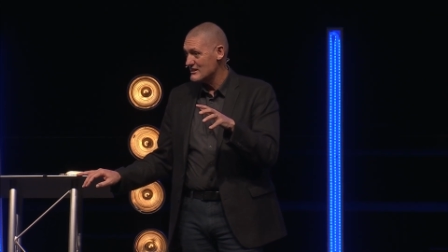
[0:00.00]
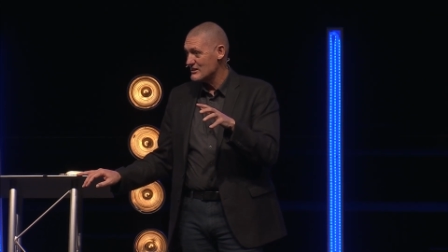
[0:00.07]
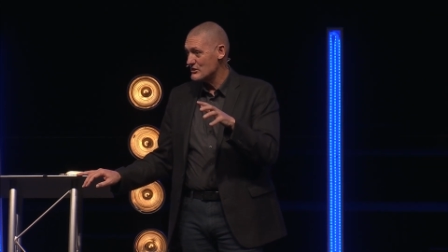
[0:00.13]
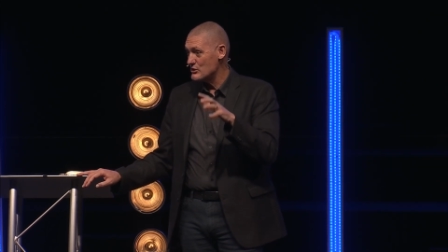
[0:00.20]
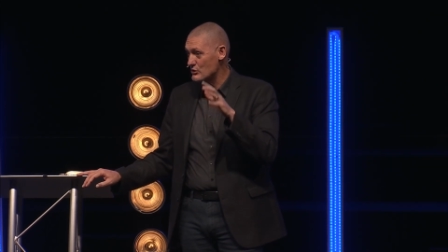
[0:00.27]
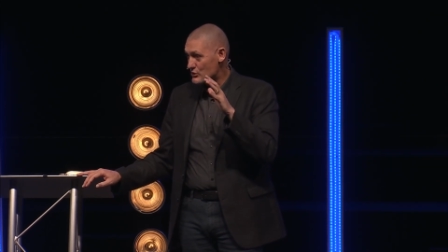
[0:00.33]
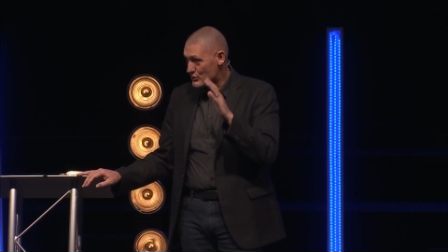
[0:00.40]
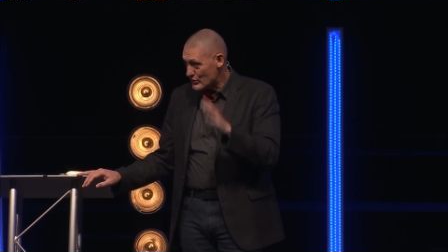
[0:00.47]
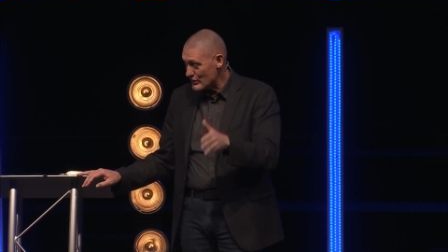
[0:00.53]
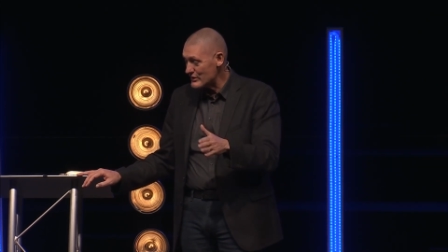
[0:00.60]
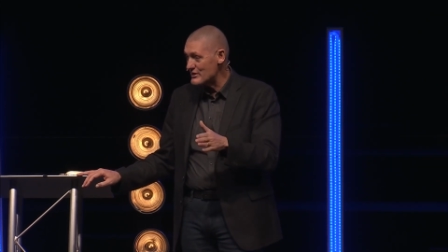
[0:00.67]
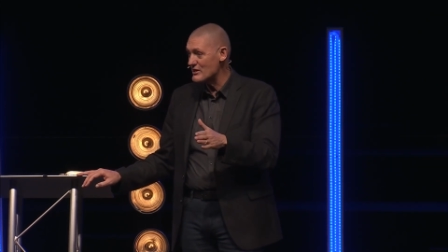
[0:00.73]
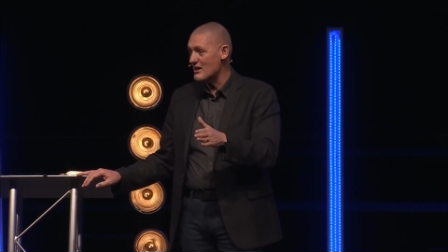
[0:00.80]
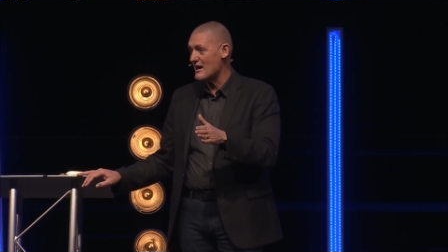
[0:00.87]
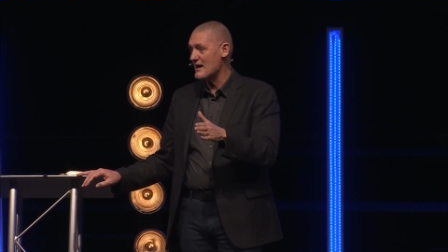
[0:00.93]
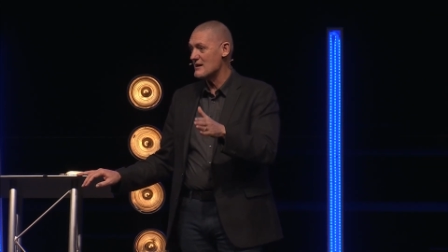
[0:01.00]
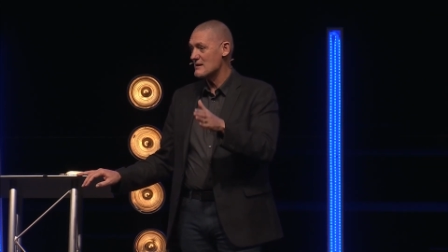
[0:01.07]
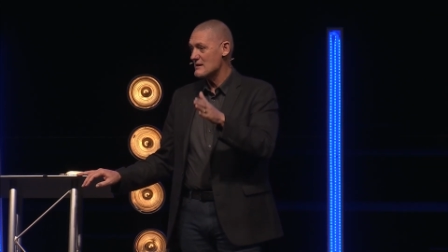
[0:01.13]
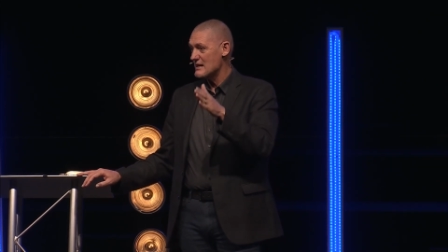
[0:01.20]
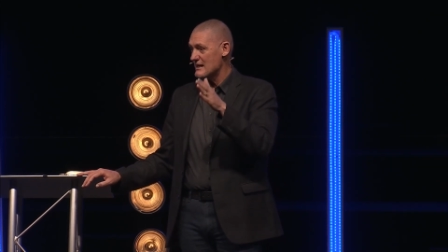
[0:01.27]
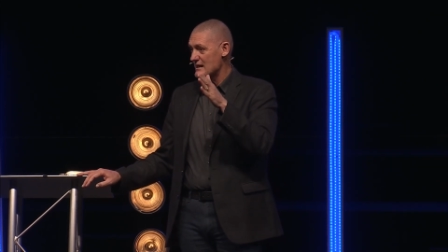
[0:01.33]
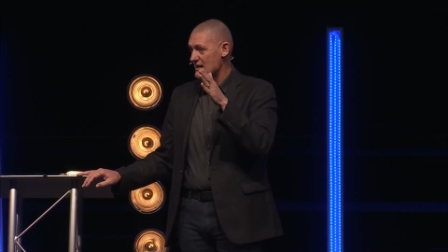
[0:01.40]
You could not
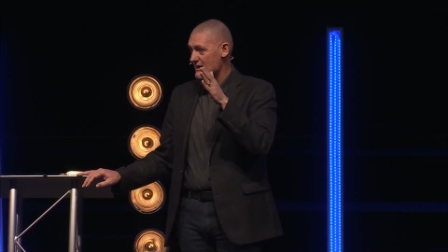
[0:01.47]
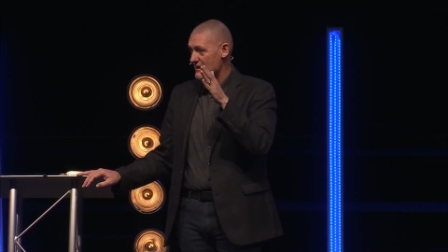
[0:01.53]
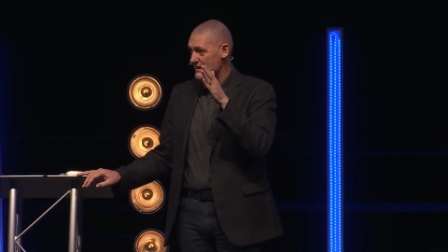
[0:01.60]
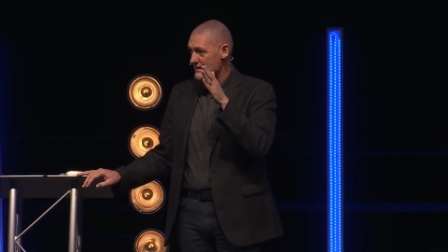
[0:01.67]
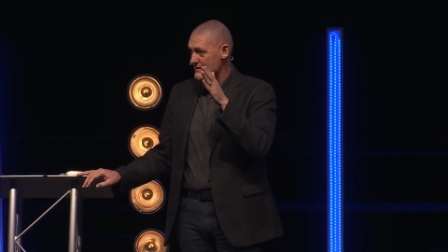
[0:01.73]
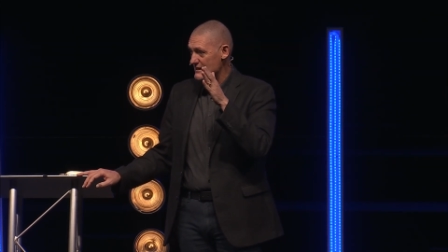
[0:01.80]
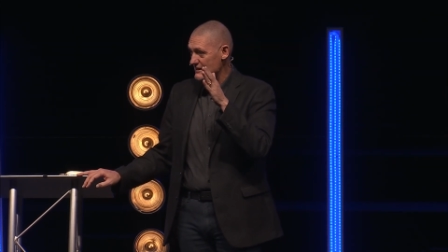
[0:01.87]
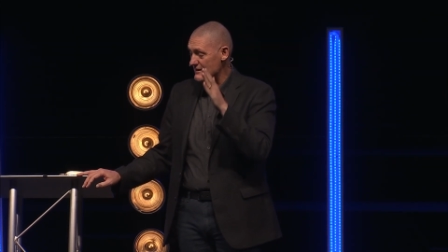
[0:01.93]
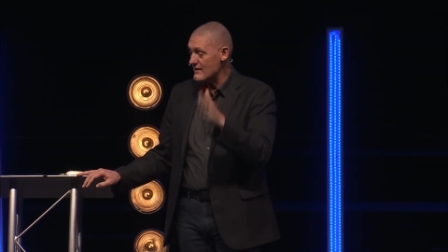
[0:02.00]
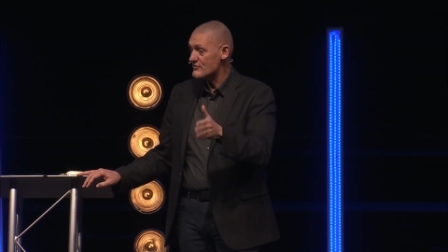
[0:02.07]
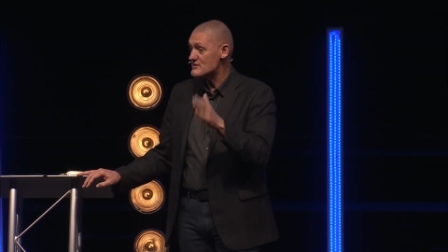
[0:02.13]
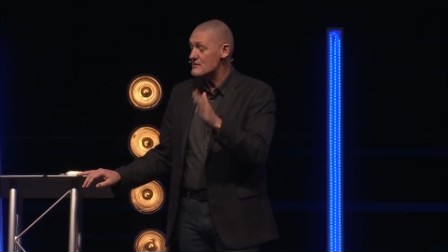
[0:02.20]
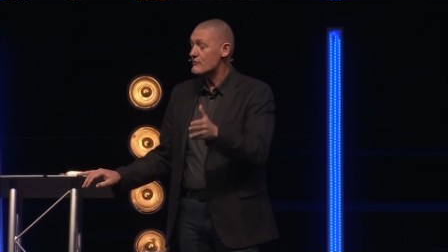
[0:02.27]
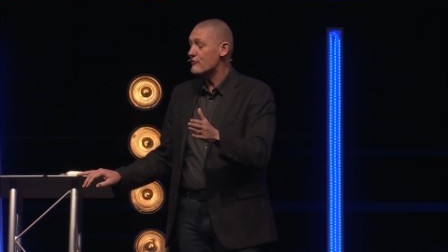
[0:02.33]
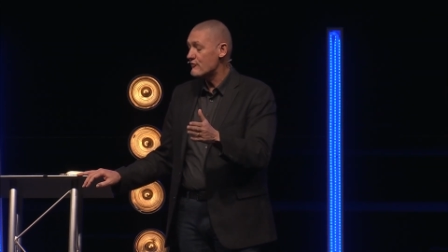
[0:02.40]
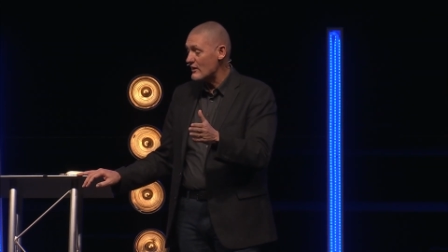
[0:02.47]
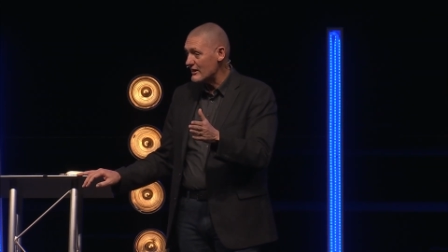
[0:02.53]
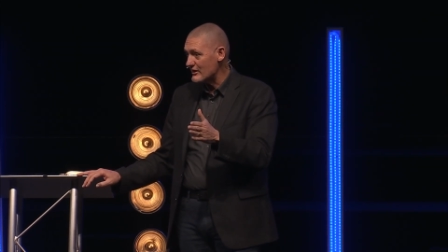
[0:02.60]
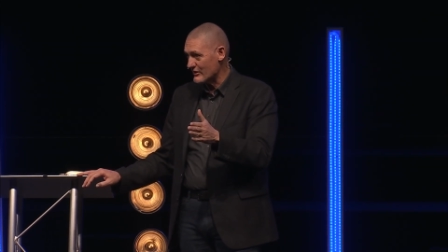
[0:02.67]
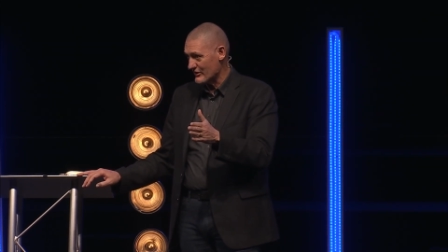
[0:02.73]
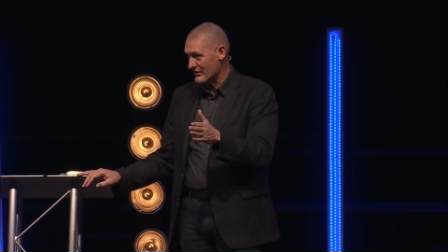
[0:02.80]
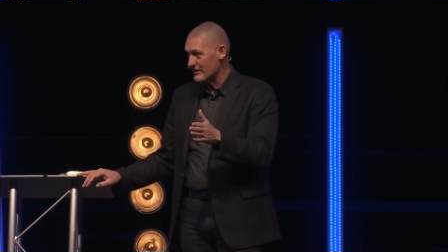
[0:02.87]
lift a
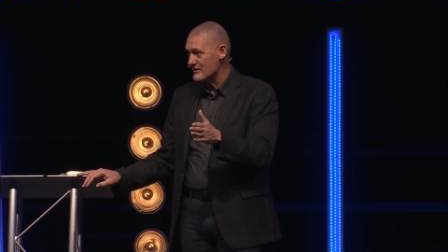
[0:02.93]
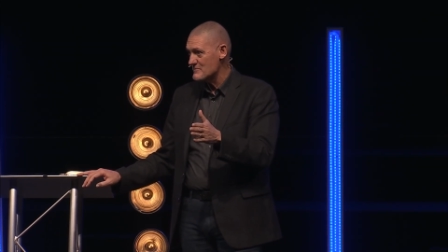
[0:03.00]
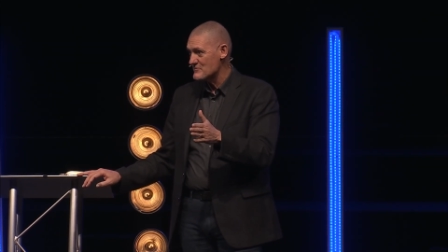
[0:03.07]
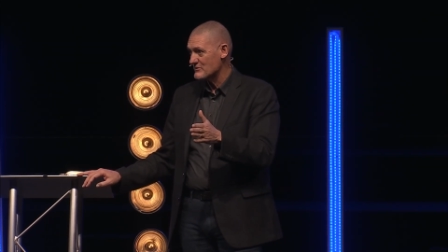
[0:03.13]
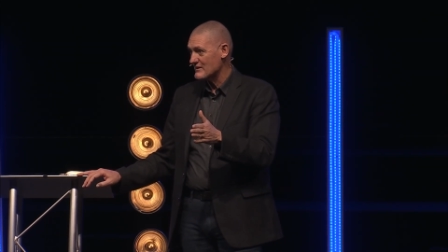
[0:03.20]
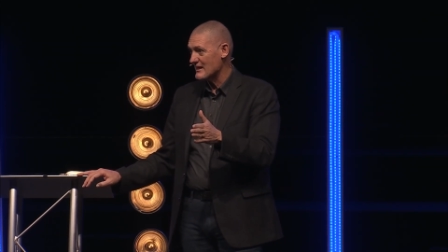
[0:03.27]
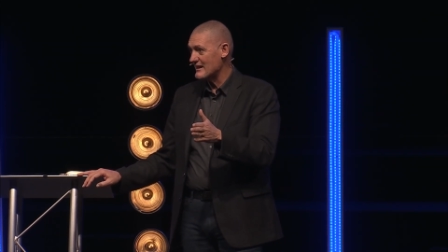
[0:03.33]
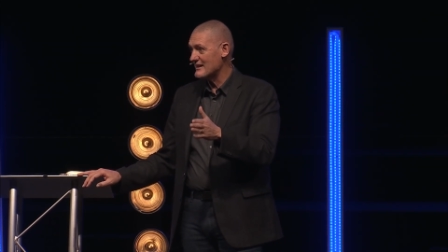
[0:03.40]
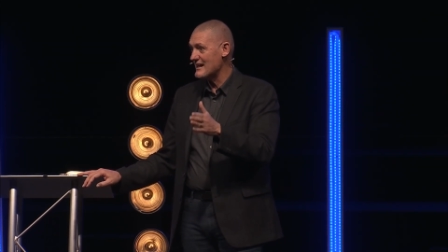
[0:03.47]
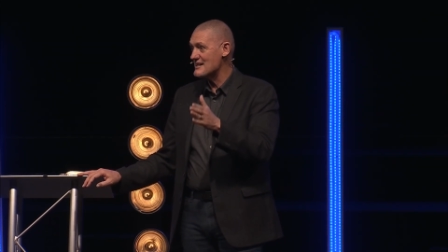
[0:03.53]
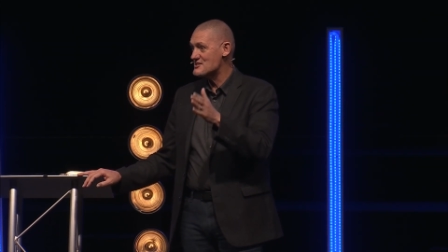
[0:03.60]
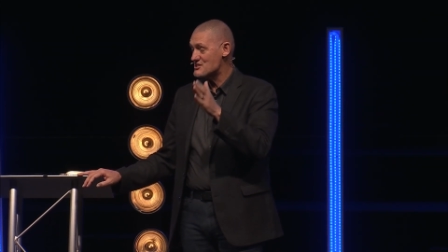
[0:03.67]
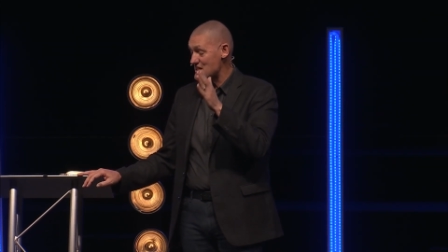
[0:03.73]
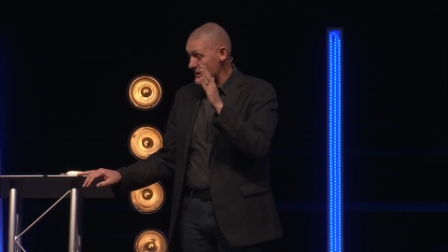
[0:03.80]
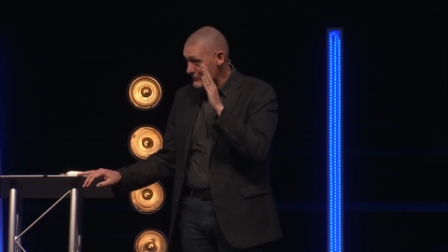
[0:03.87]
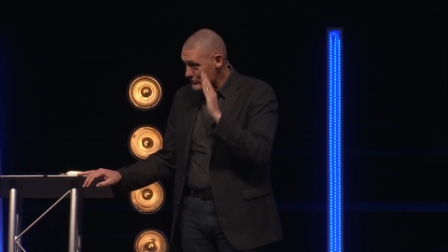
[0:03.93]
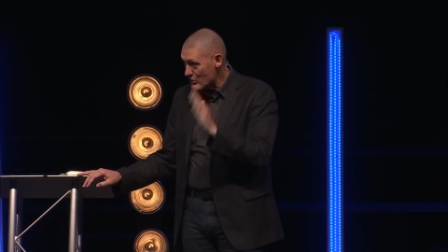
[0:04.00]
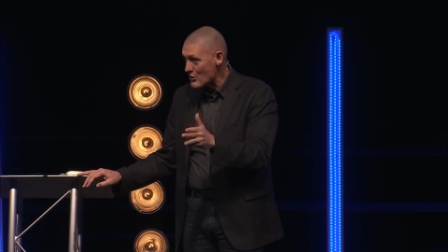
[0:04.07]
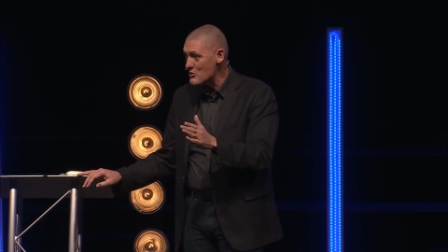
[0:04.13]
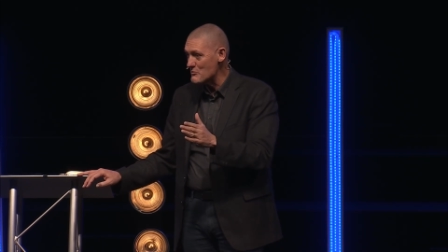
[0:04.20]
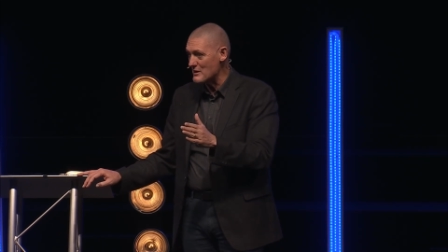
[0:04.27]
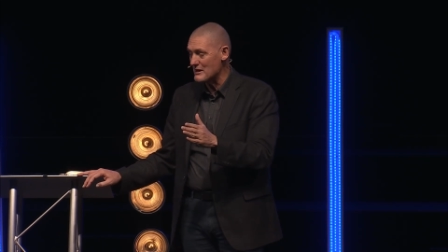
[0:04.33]
finger against a
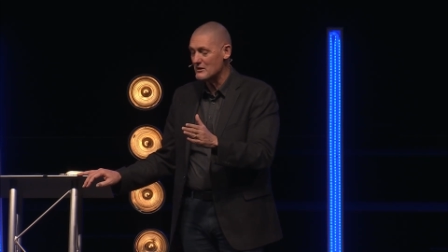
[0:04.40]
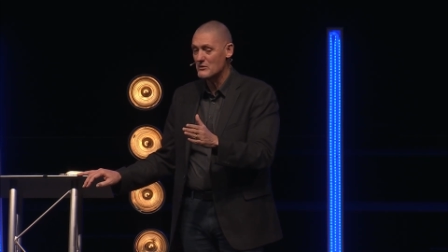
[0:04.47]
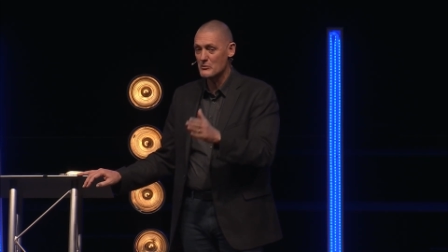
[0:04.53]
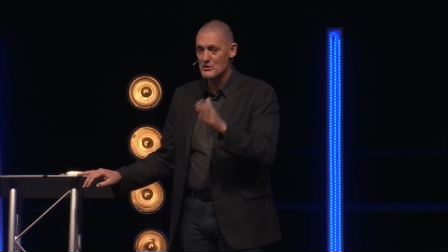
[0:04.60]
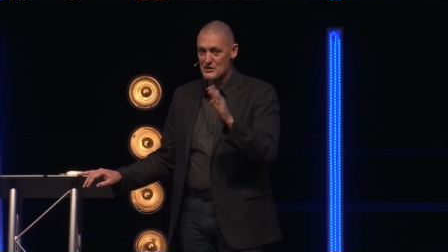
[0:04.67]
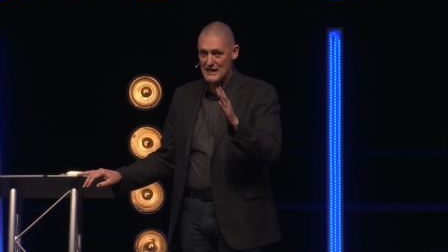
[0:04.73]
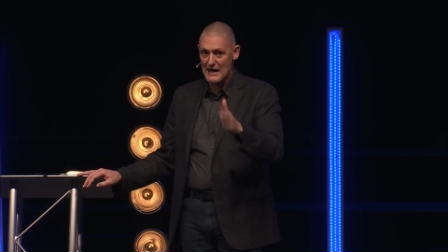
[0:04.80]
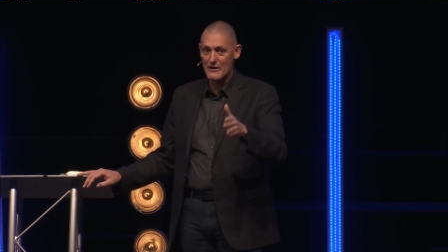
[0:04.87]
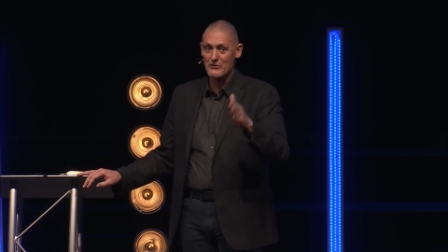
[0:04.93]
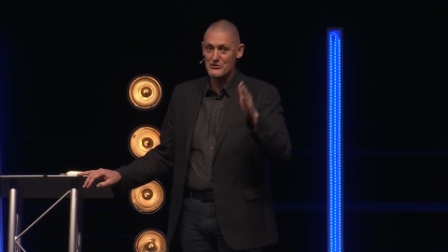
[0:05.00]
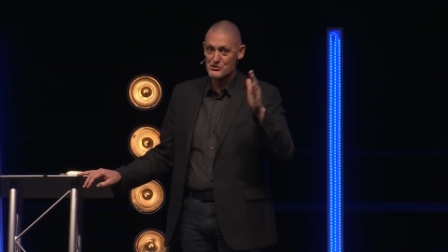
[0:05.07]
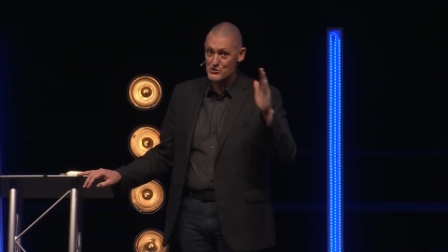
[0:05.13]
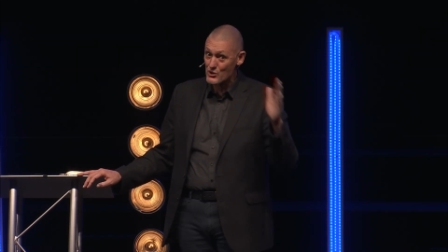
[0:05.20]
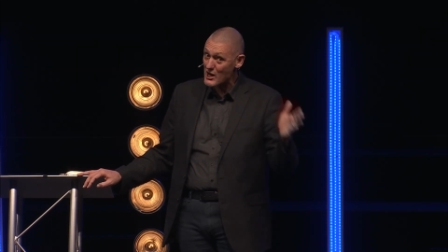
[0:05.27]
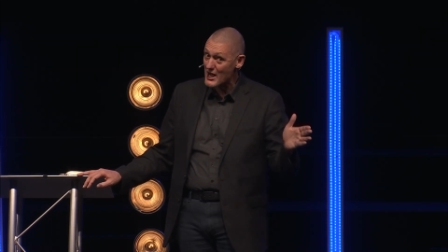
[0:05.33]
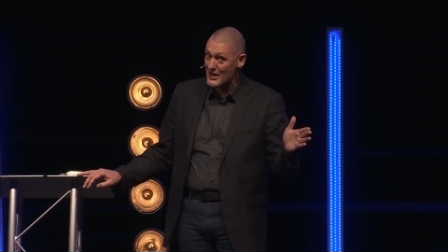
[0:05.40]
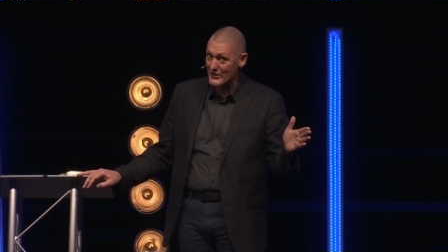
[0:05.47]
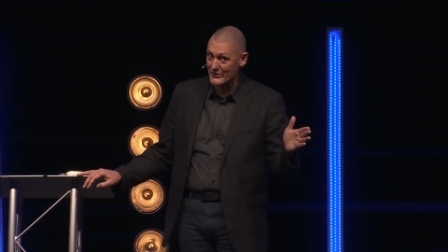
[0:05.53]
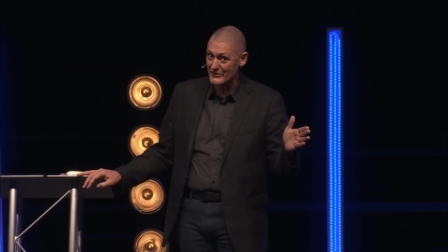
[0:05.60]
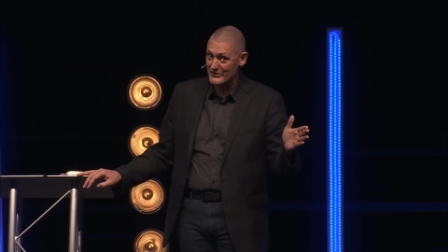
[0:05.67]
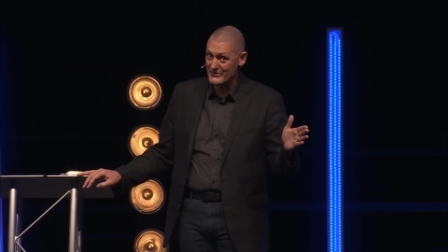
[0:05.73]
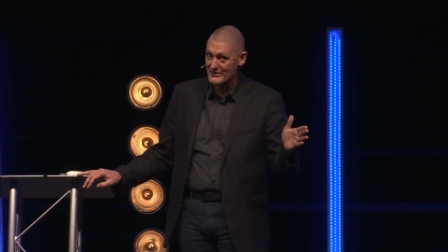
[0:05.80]
Roman without
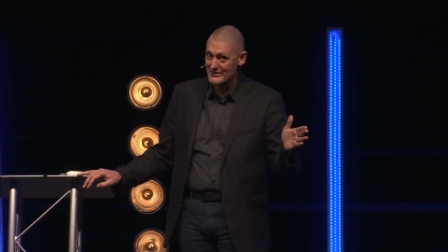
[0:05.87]
trial.